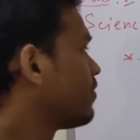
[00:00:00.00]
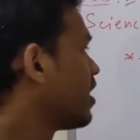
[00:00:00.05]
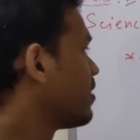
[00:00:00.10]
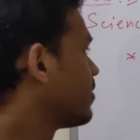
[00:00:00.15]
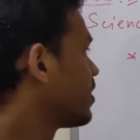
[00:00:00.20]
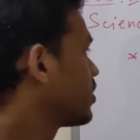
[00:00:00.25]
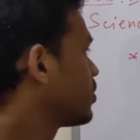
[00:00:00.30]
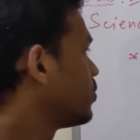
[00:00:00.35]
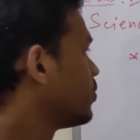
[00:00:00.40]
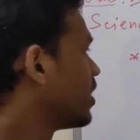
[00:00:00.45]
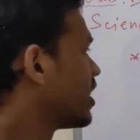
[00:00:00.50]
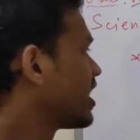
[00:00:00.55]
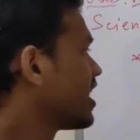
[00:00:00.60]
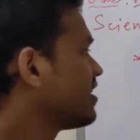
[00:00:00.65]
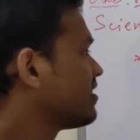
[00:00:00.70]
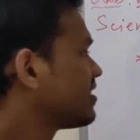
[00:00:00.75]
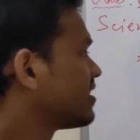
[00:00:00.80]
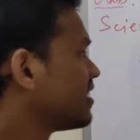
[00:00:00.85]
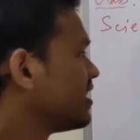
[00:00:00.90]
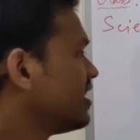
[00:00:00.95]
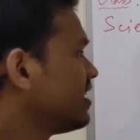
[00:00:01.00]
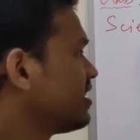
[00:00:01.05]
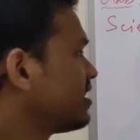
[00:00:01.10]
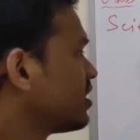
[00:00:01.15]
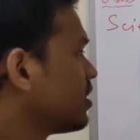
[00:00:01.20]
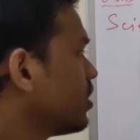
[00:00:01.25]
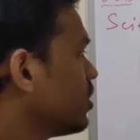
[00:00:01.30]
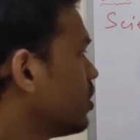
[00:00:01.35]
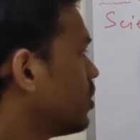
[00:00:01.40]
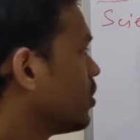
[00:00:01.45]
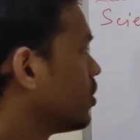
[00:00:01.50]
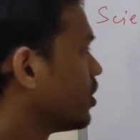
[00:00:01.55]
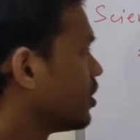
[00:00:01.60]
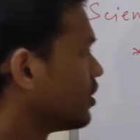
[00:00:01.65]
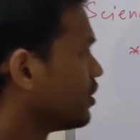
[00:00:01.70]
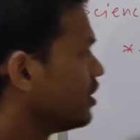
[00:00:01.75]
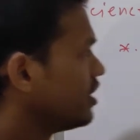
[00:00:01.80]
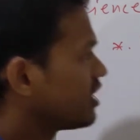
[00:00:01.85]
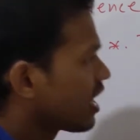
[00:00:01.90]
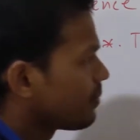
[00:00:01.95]
fiber to enhance its.
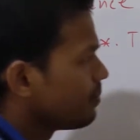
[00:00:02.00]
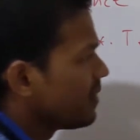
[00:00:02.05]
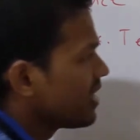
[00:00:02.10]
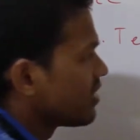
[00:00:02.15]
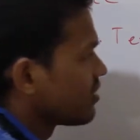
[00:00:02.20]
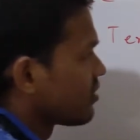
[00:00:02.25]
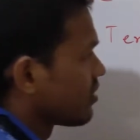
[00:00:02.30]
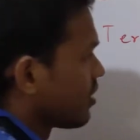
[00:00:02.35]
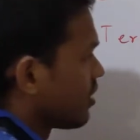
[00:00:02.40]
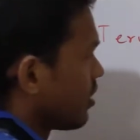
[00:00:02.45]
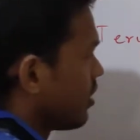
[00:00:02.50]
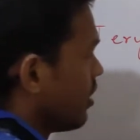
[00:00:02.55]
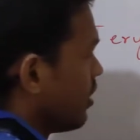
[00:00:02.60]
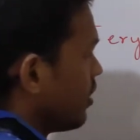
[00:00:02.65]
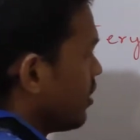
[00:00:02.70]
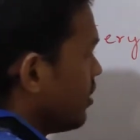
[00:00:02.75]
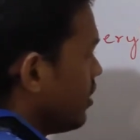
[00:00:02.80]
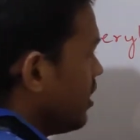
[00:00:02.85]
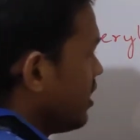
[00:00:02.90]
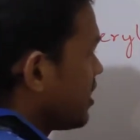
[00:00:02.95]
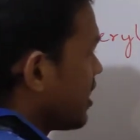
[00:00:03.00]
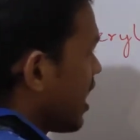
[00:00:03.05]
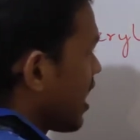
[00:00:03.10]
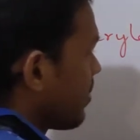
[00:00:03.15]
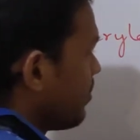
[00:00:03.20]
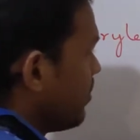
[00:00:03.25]
These are mixed with